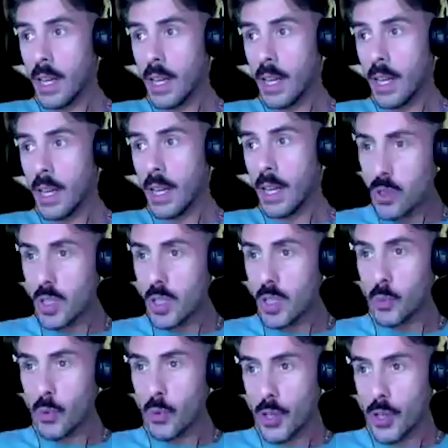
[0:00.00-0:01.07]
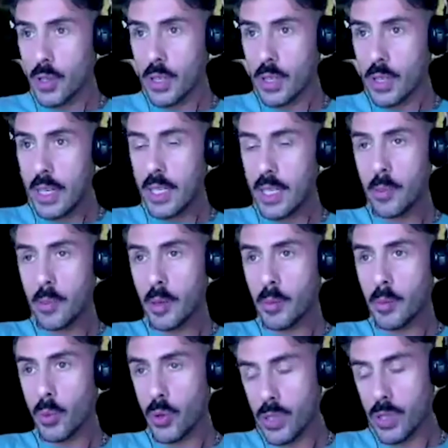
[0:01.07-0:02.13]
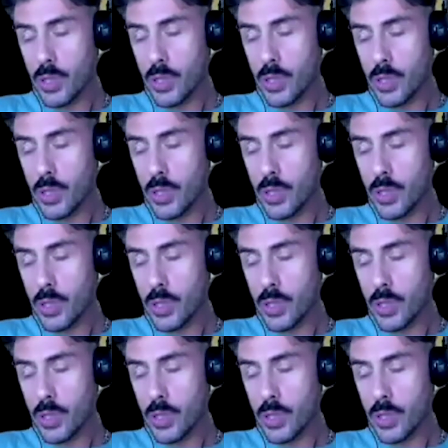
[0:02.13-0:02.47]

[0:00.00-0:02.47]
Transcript: and the museum, which is a little bit more serious,